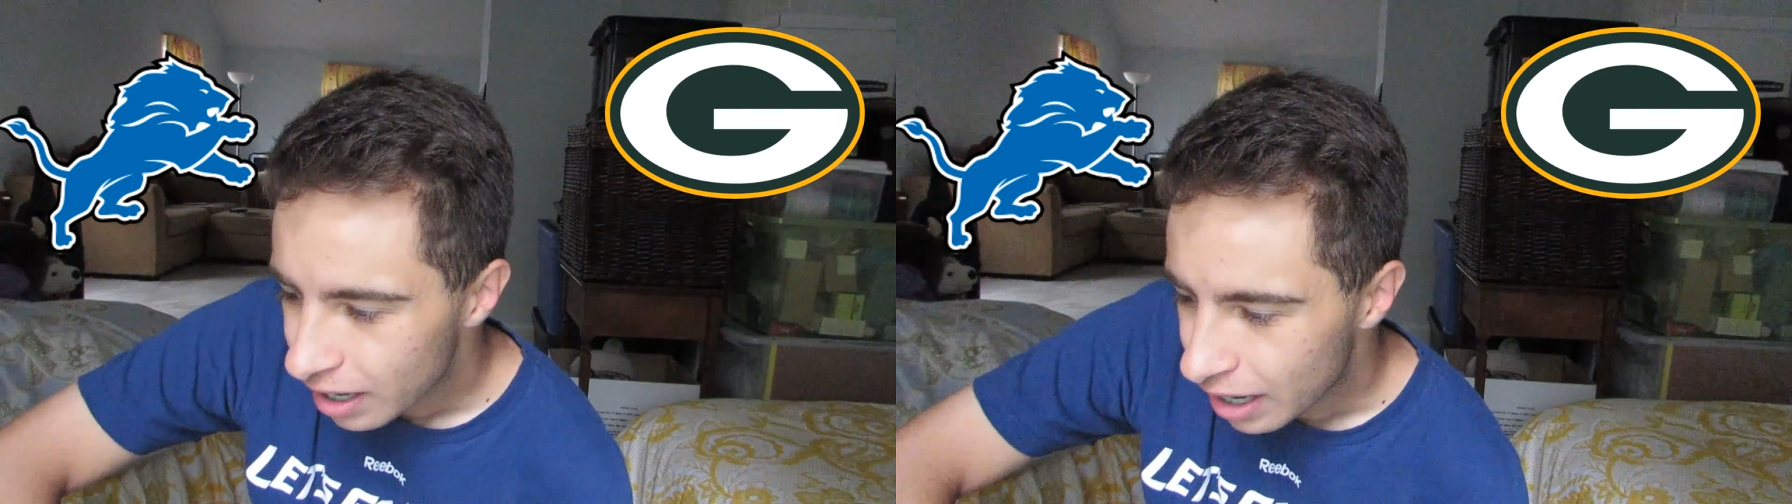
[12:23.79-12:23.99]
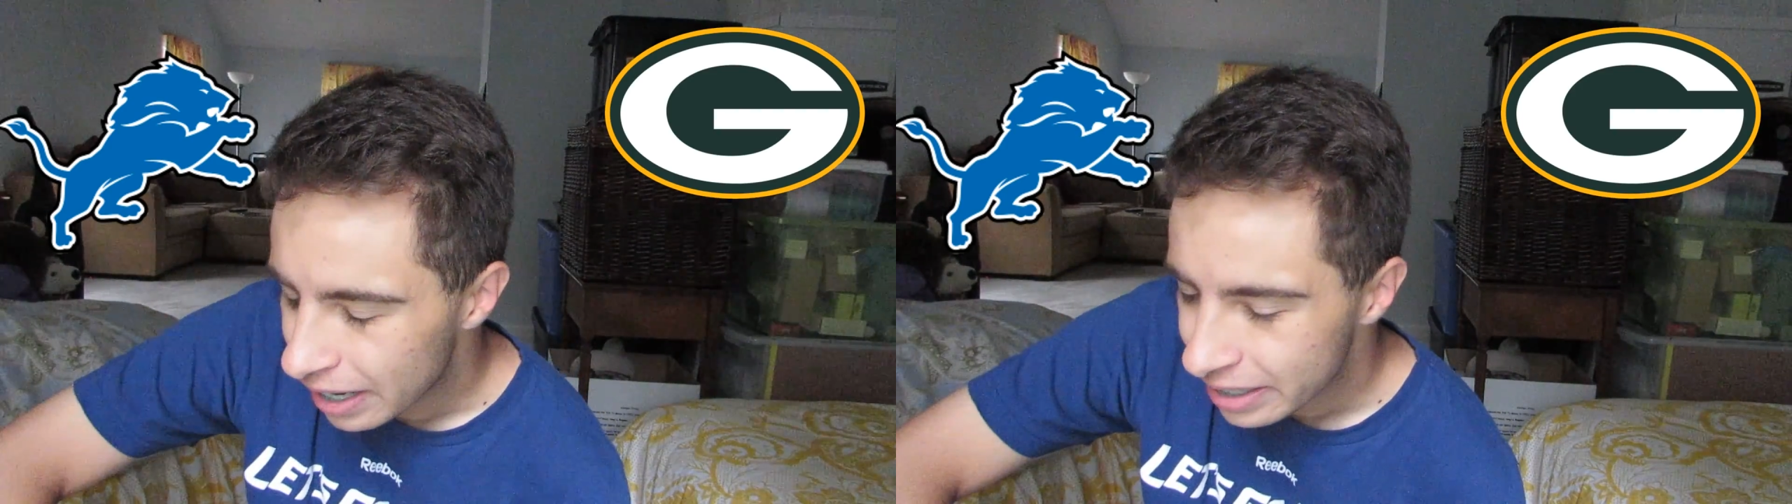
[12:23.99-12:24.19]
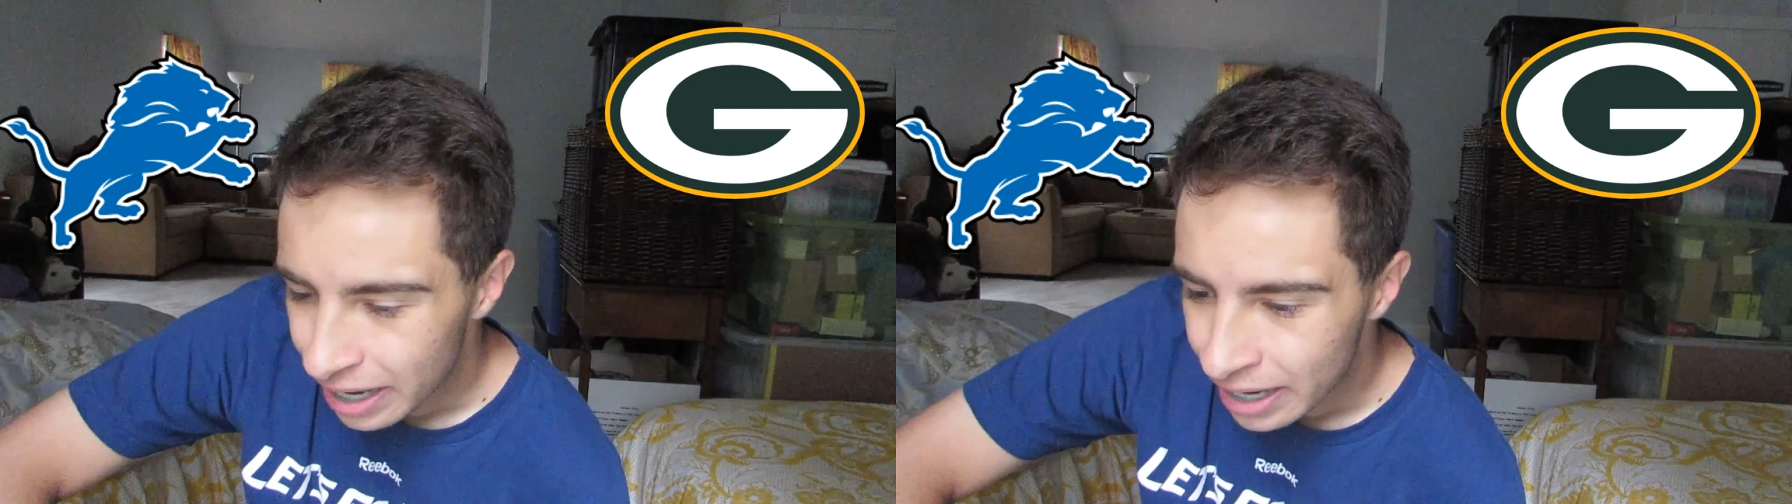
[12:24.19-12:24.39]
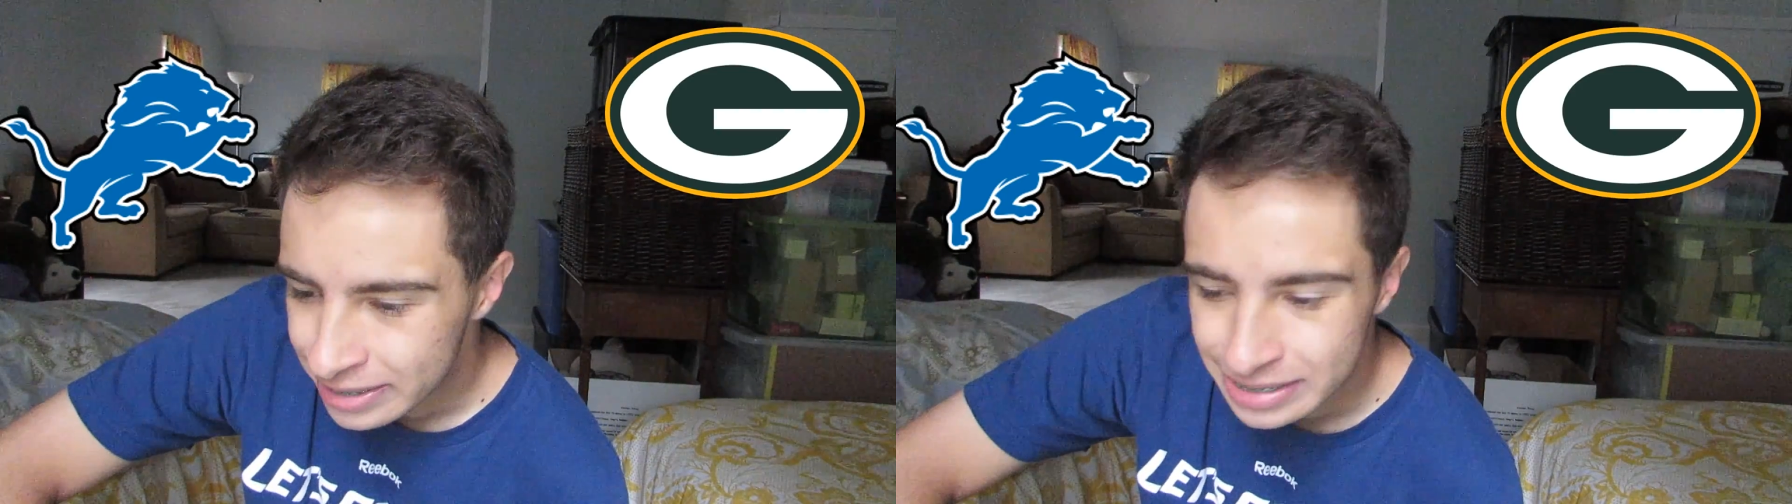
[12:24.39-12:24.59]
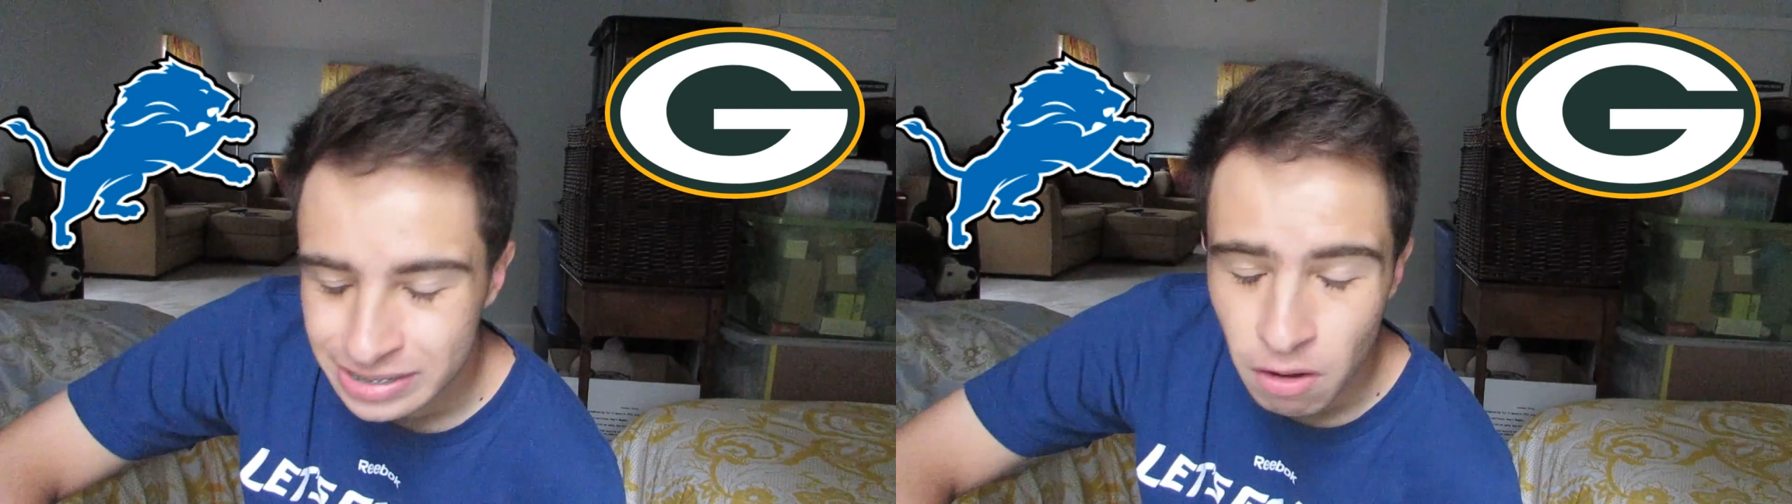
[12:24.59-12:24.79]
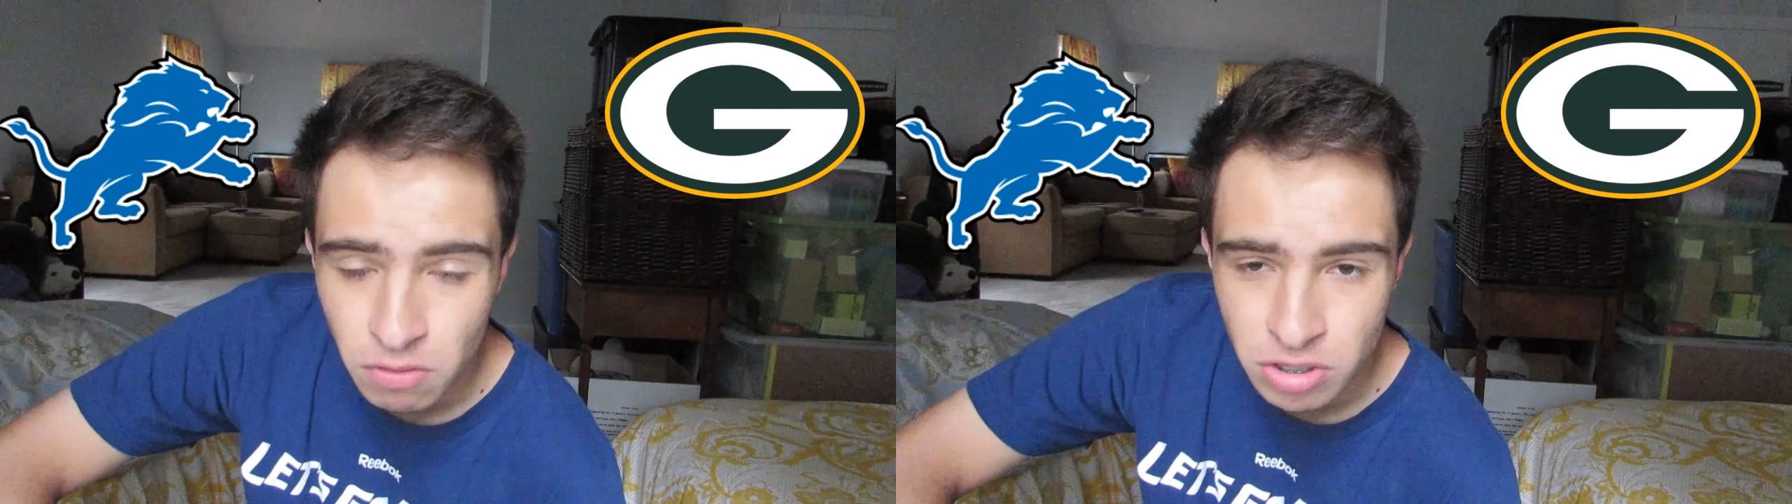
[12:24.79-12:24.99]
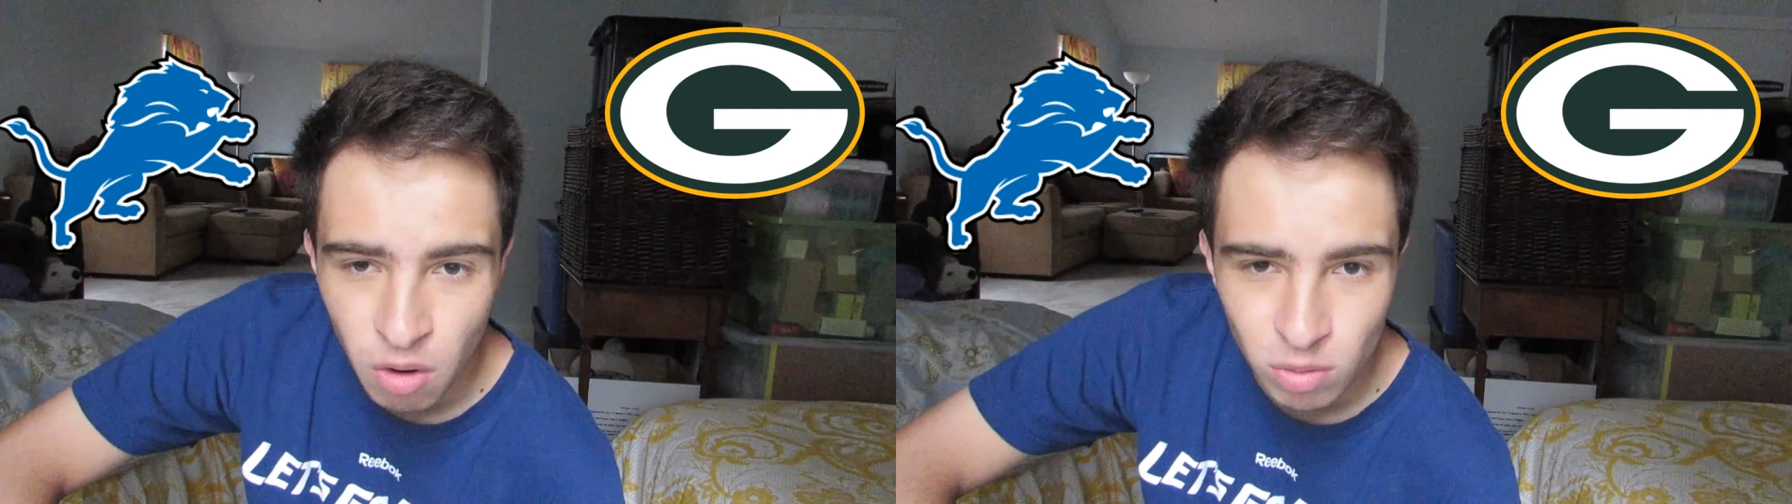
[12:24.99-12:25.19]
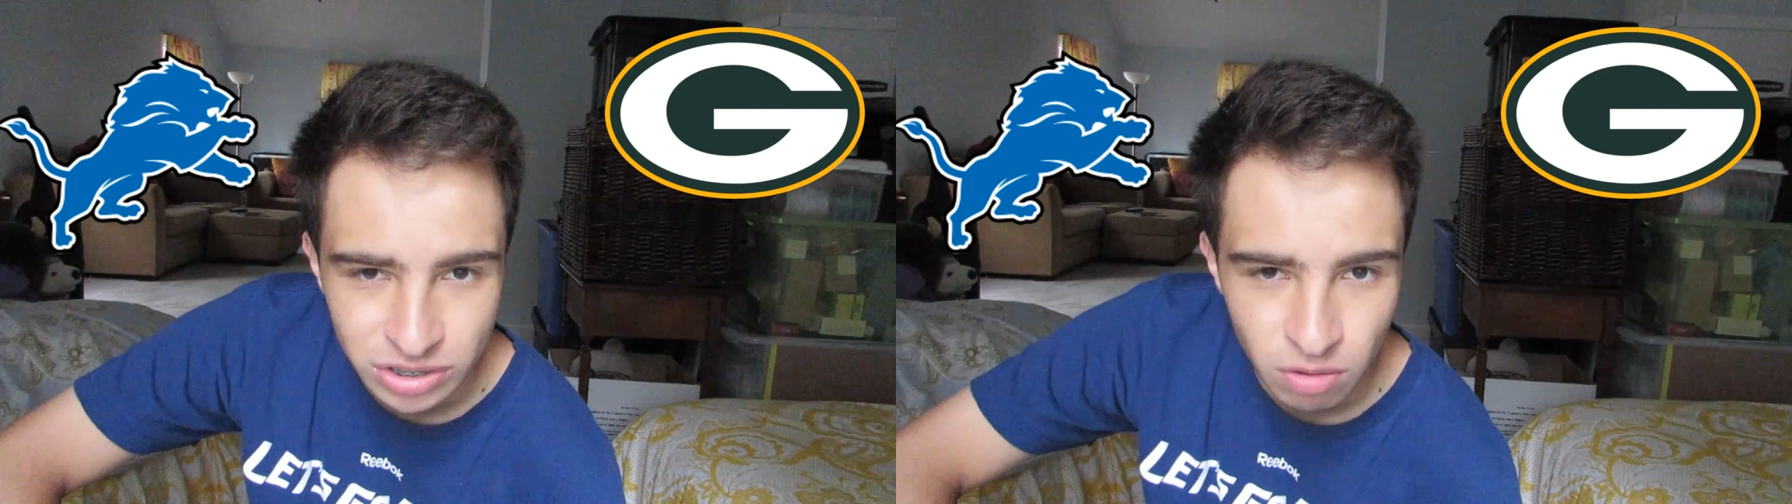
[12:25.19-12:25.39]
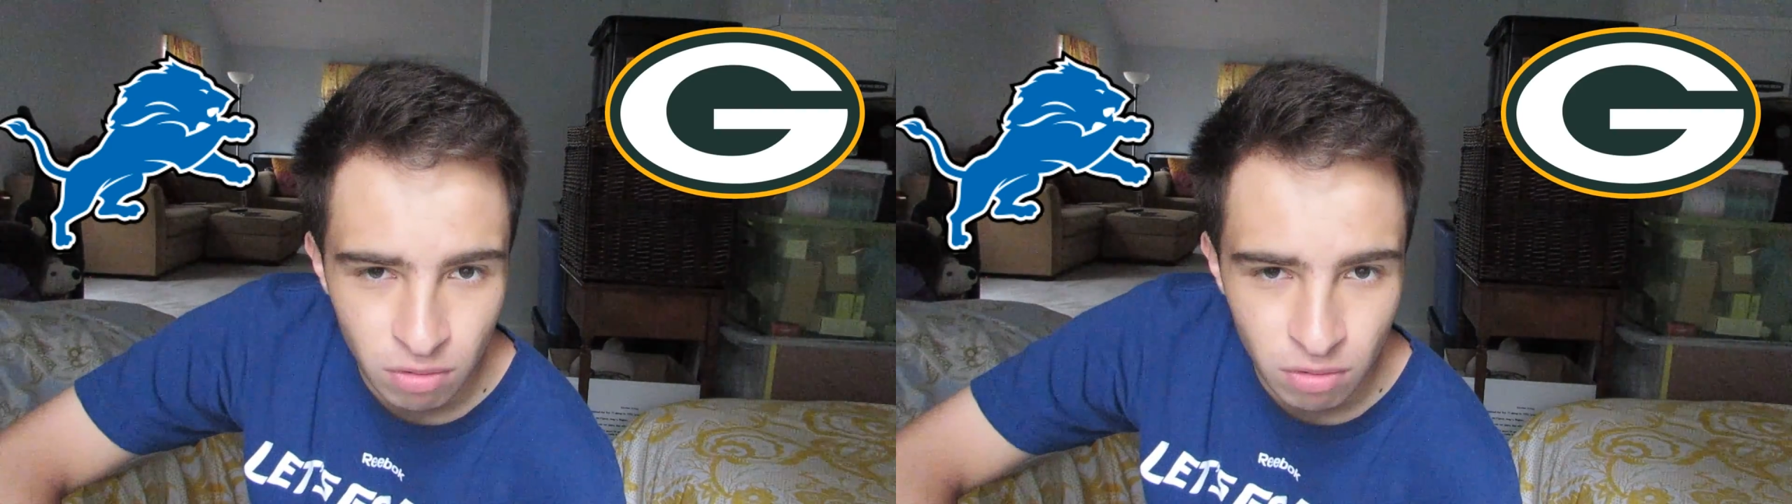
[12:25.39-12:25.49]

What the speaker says: I just don't know what's